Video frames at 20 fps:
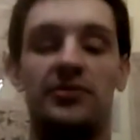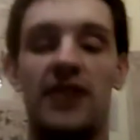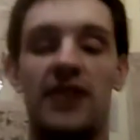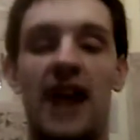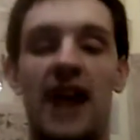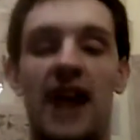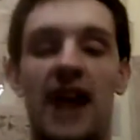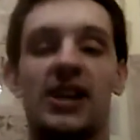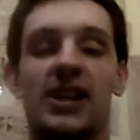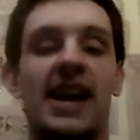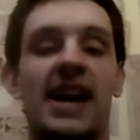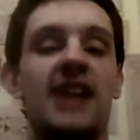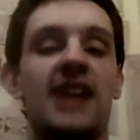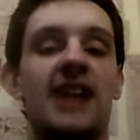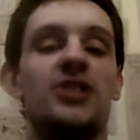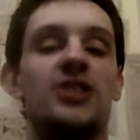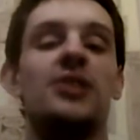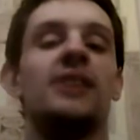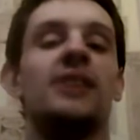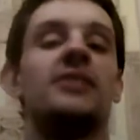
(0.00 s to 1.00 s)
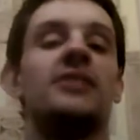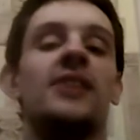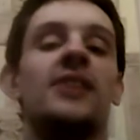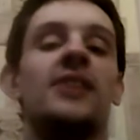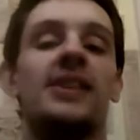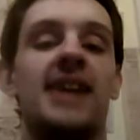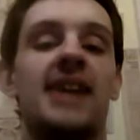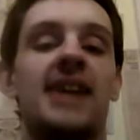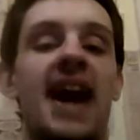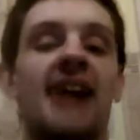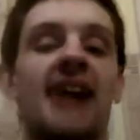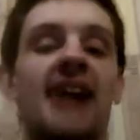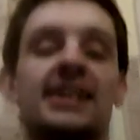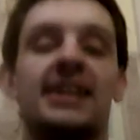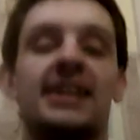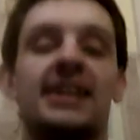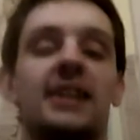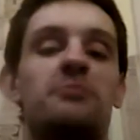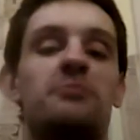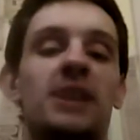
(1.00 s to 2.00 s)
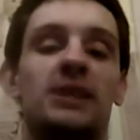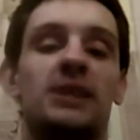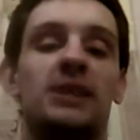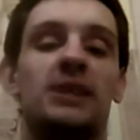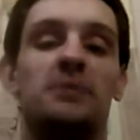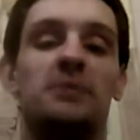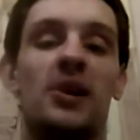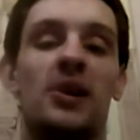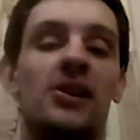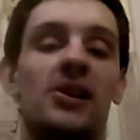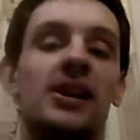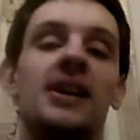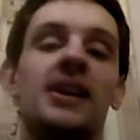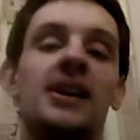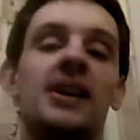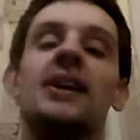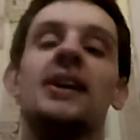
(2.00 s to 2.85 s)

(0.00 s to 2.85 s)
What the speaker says: educating you on the accent of Pittsburgh.